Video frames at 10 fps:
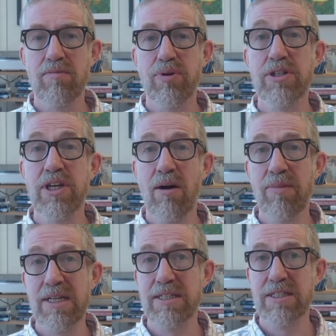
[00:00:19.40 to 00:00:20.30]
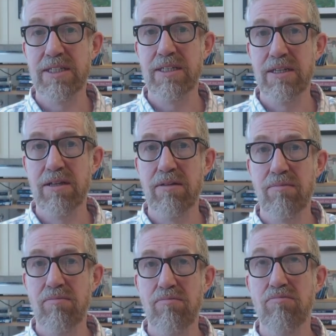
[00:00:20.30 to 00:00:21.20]
predominant
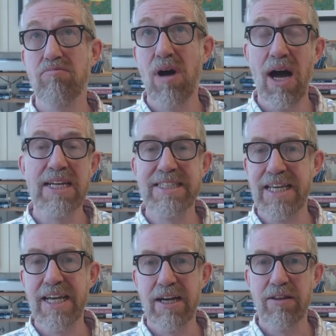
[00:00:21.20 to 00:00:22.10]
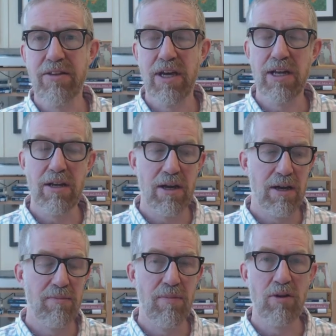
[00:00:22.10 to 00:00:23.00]
idea that
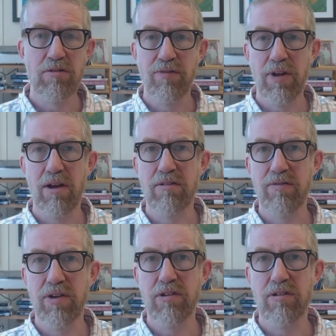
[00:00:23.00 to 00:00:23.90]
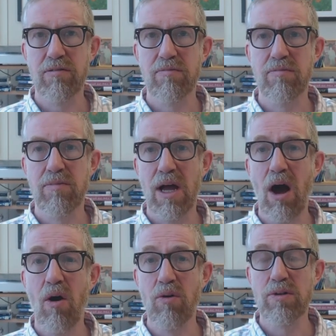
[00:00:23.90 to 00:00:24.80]
uh, most philosophers
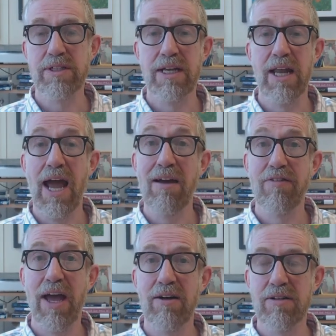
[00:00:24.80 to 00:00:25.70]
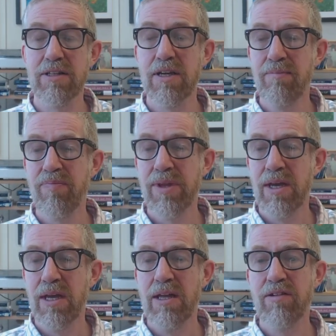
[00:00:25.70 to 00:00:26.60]
hold and have held
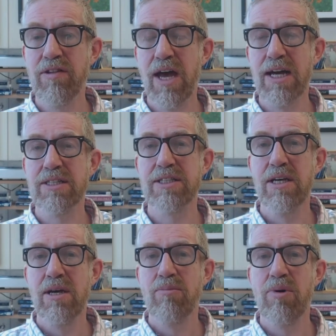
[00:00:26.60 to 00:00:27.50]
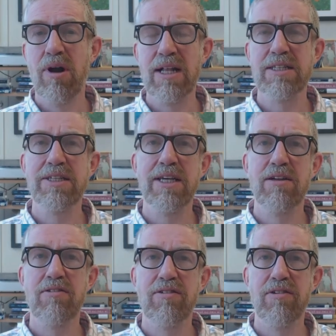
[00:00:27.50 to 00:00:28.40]
is that morality
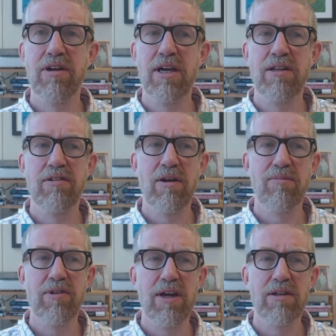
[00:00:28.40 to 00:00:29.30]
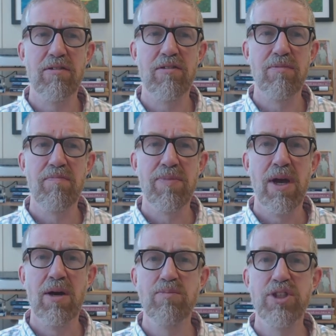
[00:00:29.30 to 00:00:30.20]
is, in some sense,
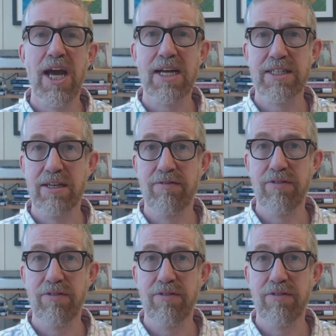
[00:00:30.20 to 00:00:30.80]
objective.